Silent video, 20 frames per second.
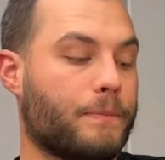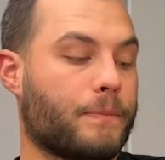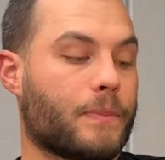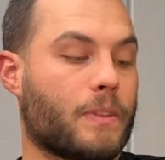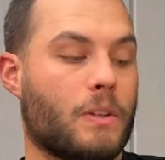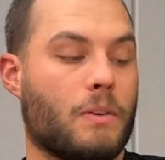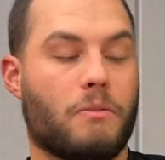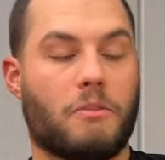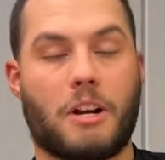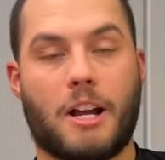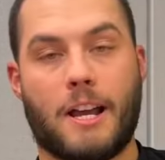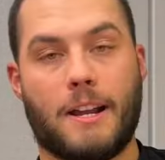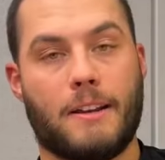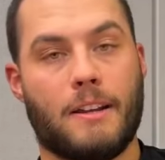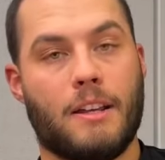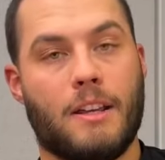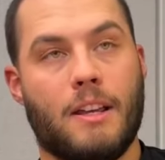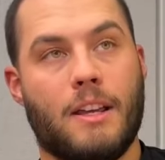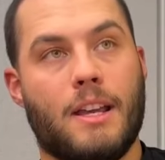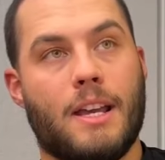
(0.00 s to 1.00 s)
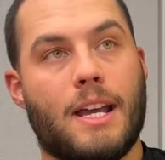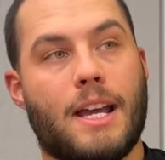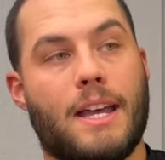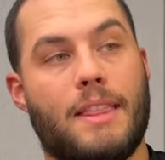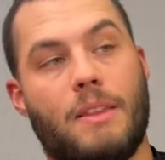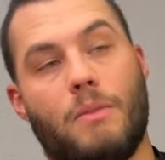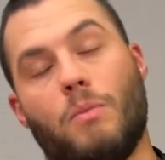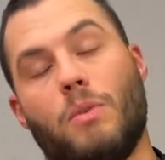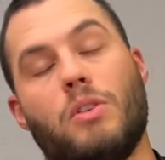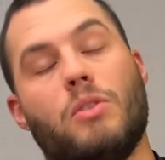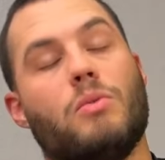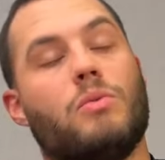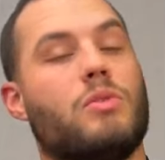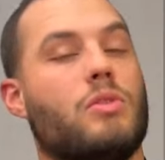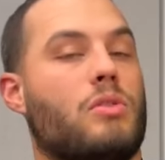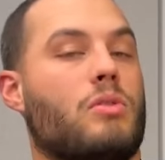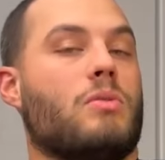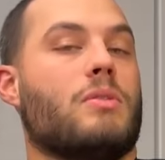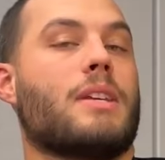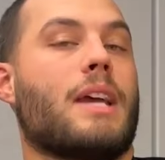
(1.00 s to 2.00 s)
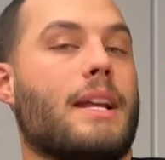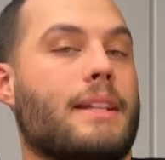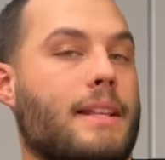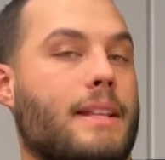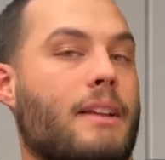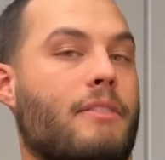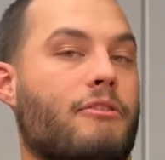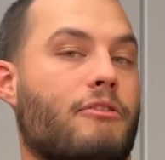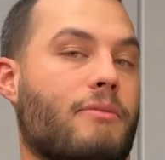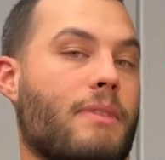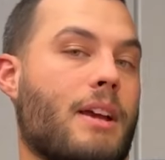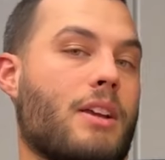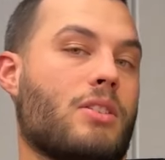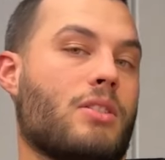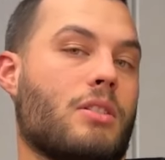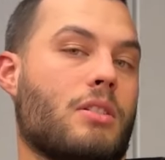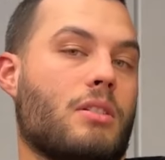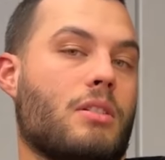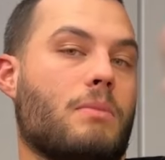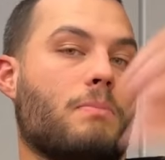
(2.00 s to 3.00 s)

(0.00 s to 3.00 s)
right? And then what you do, you take that information,